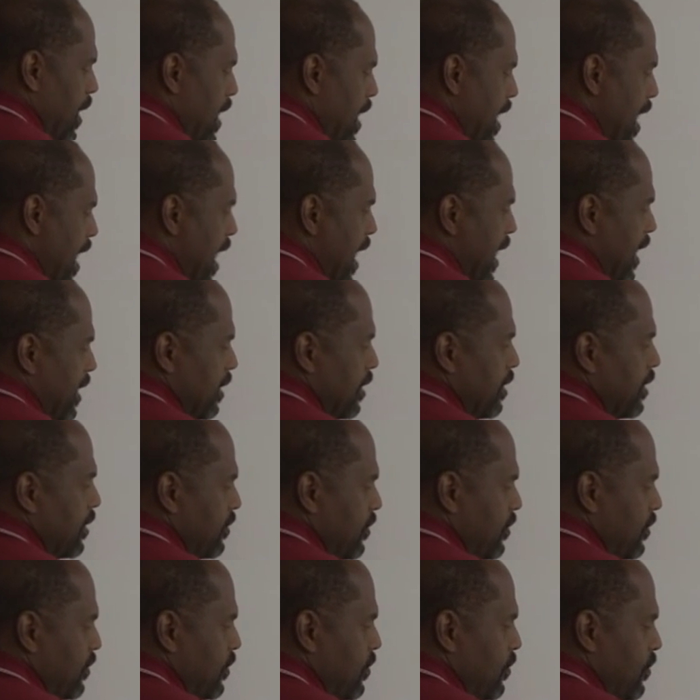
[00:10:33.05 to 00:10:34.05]
And
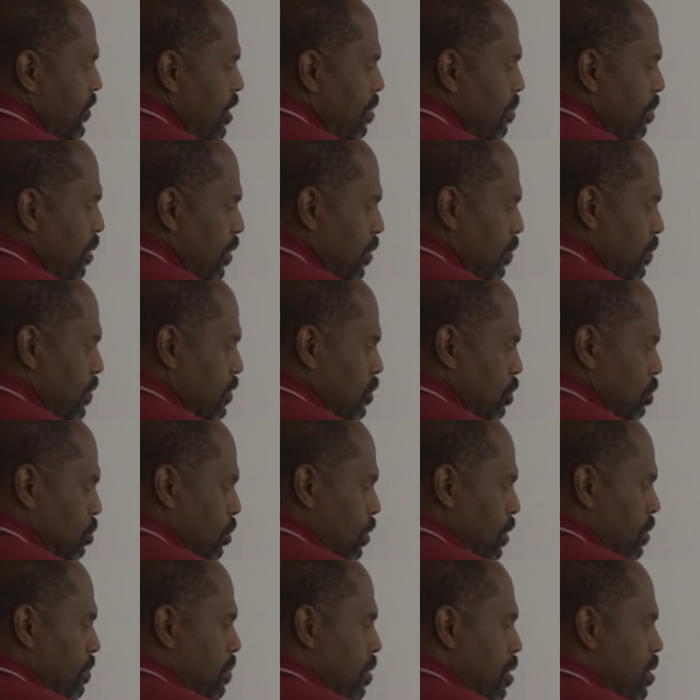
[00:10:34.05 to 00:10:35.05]
this is the symbol, which
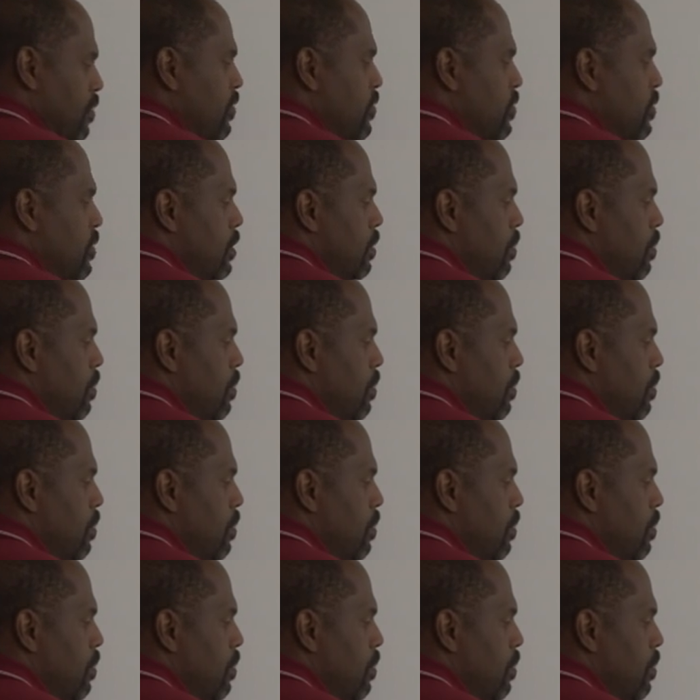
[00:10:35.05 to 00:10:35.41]
showing both